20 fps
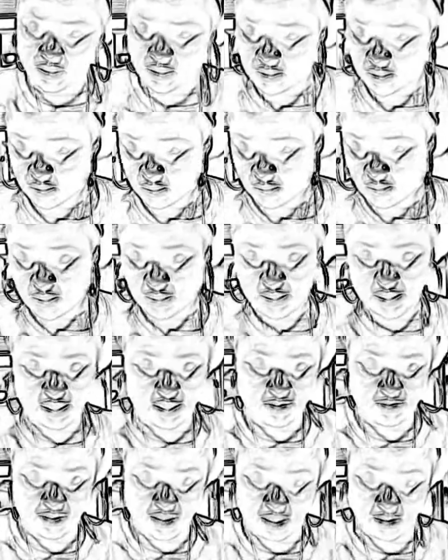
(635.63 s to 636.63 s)
So it looks like
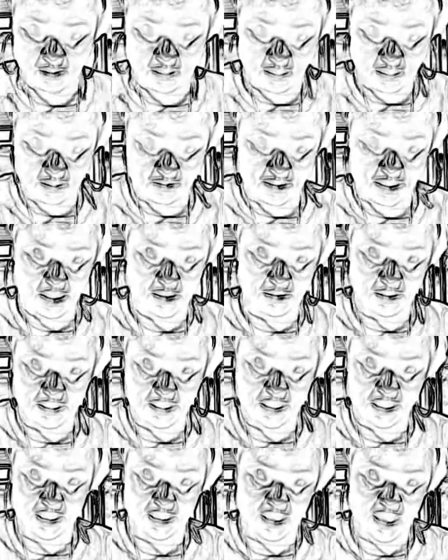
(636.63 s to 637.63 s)
I'm probably going to be able to
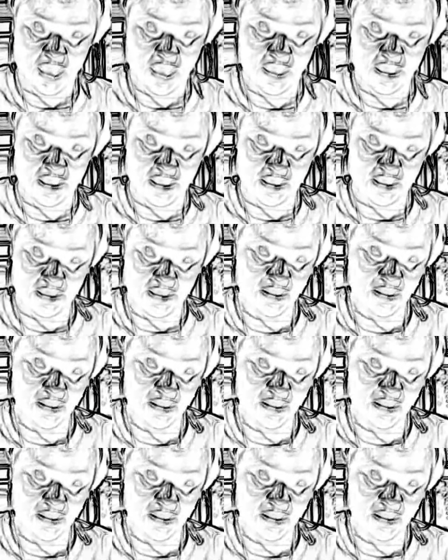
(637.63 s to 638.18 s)
get 8 in